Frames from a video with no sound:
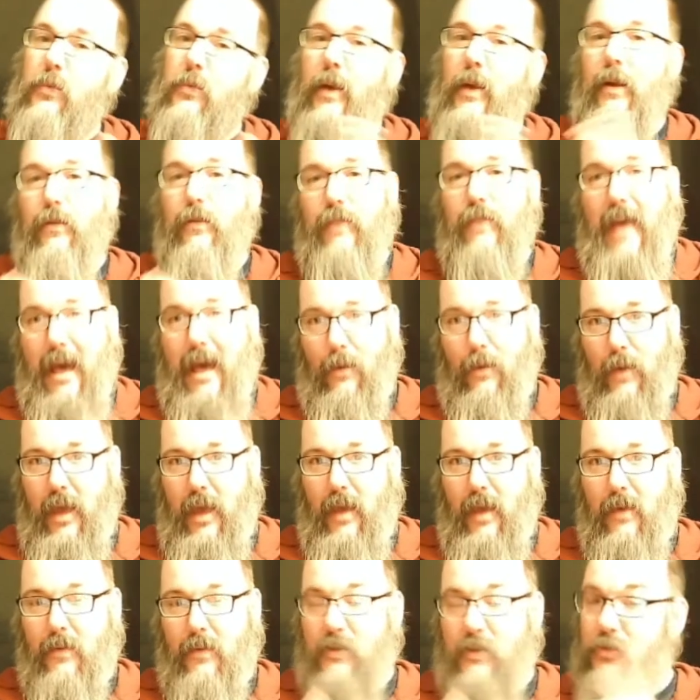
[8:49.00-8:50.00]
or that
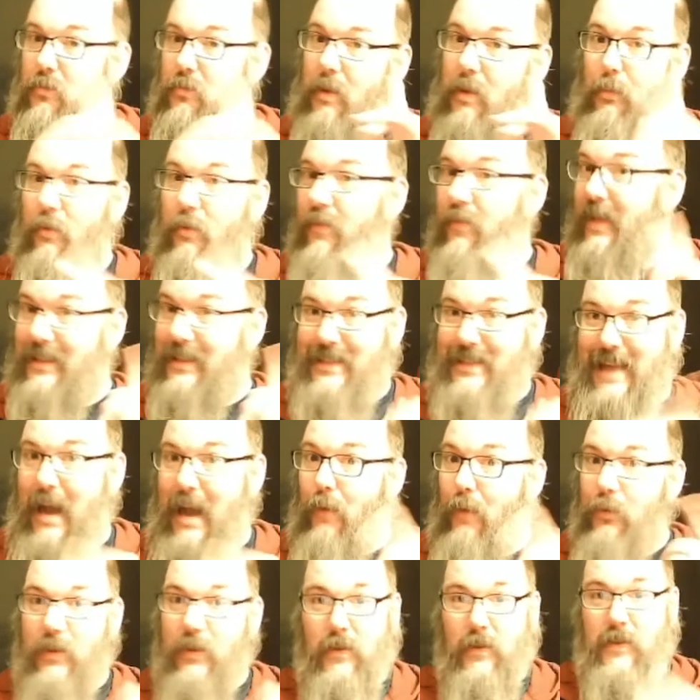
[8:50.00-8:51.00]
way, because remember, if that's
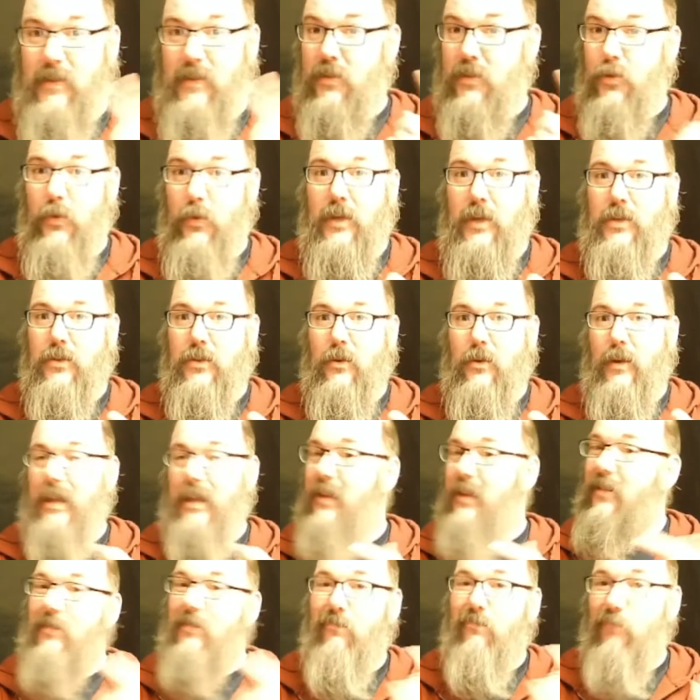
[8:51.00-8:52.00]
not the situation you're
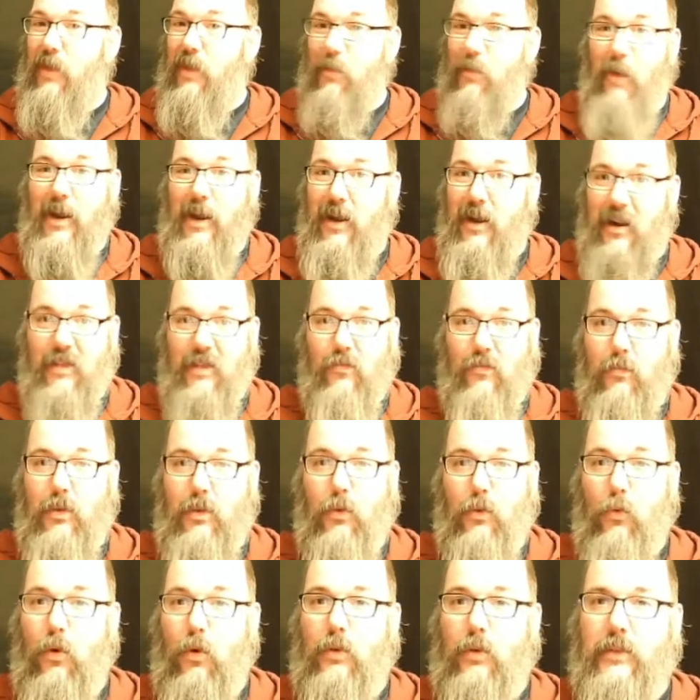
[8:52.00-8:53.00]
in, there might not even be a
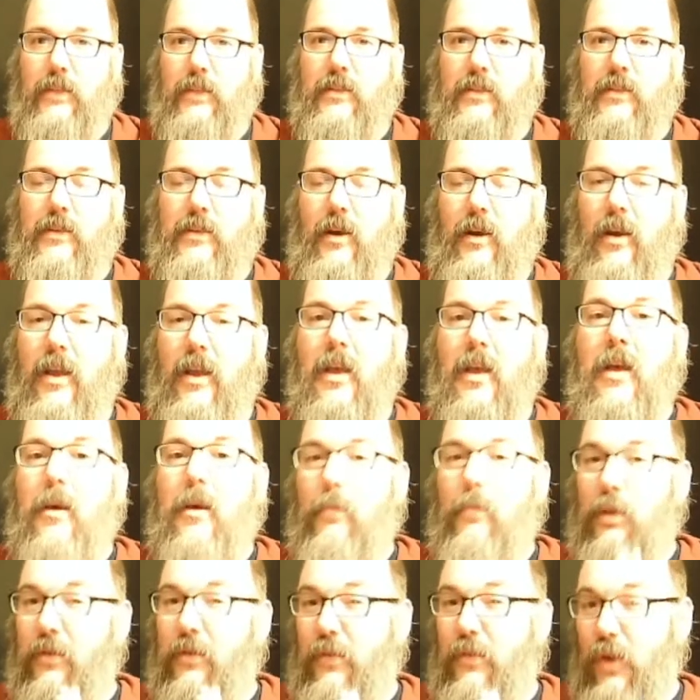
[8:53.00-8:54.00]
role necessary.
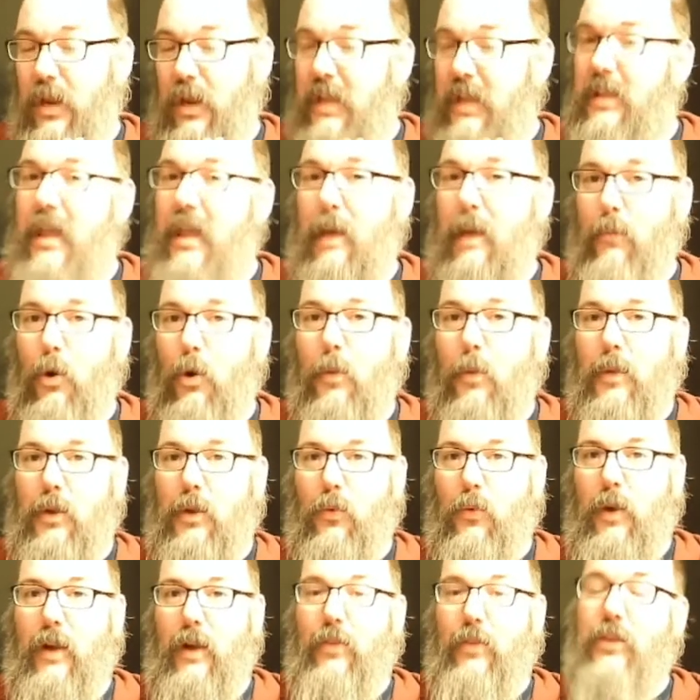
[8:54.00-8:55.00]
But if you're in that moment
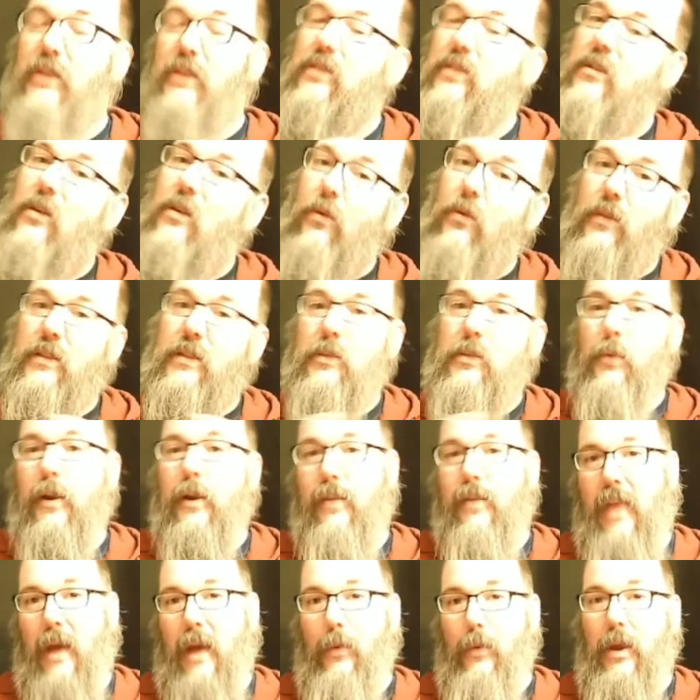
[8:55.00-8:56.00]
where things can go this way or
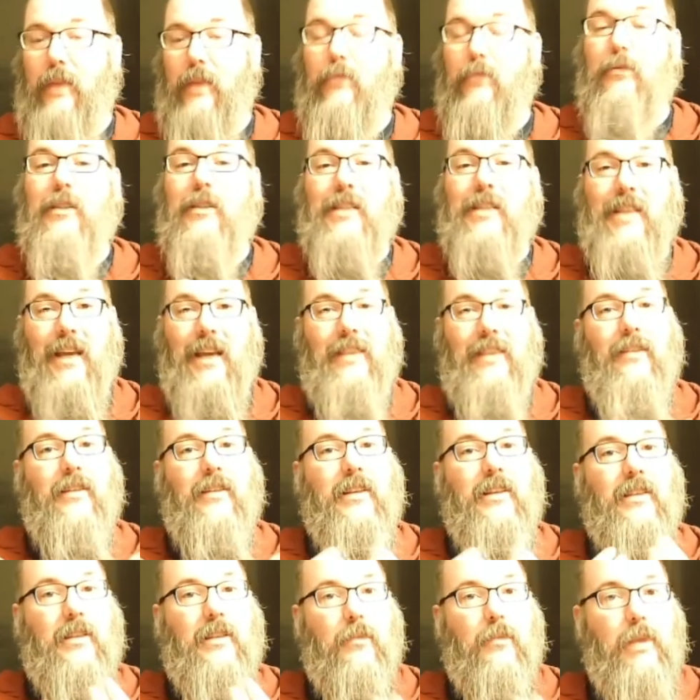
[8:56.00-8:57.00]
that way and you decide there
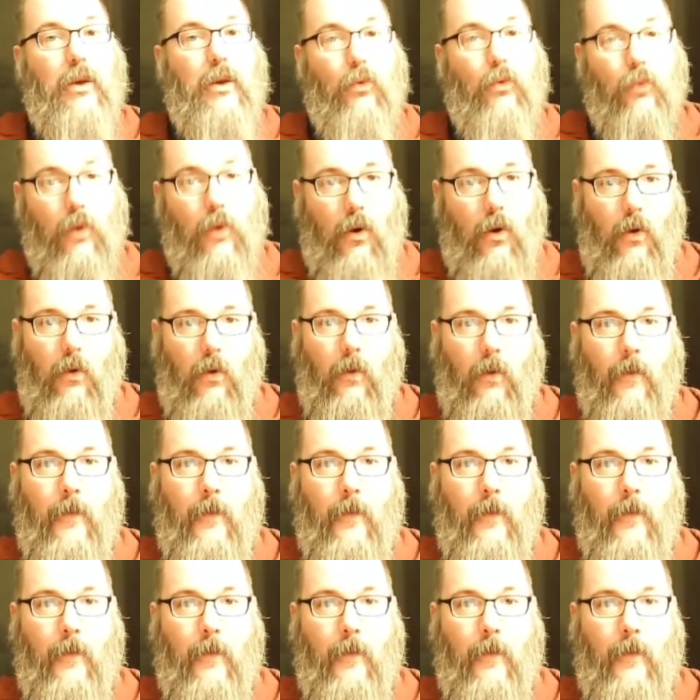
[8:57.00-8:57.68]
needs to be a role,